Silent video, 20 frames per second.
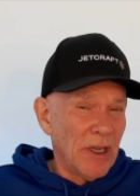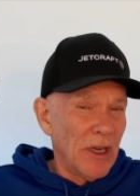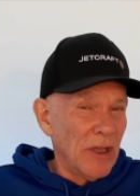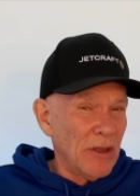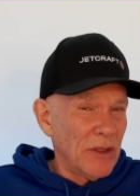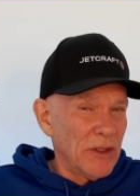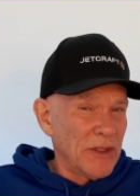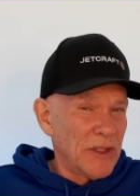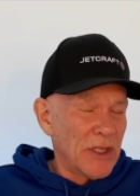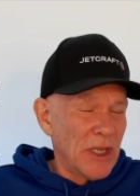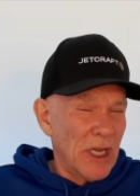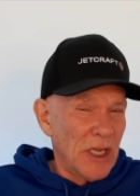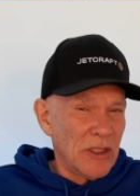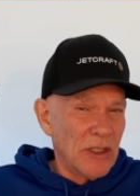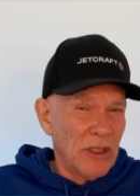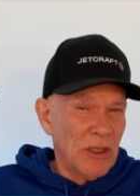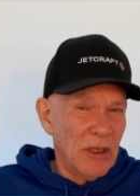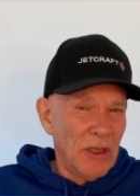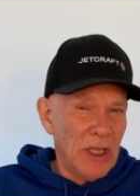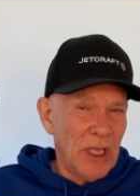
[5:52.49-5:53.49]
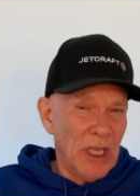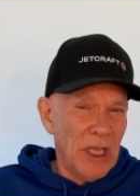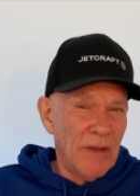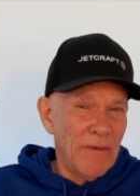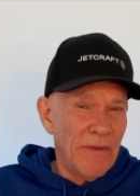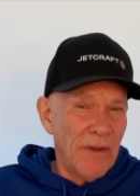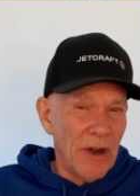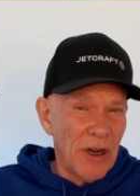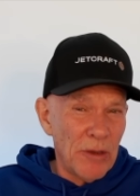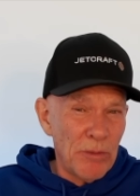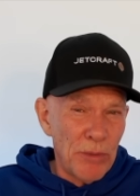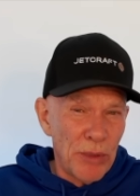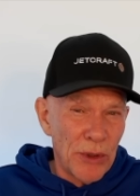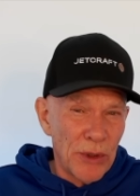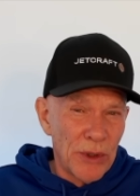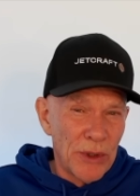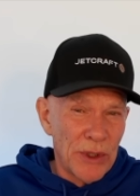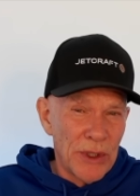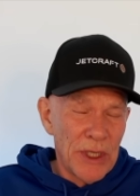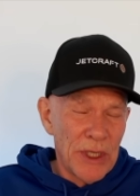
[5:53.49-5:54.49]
Logan Sargent looking a very poor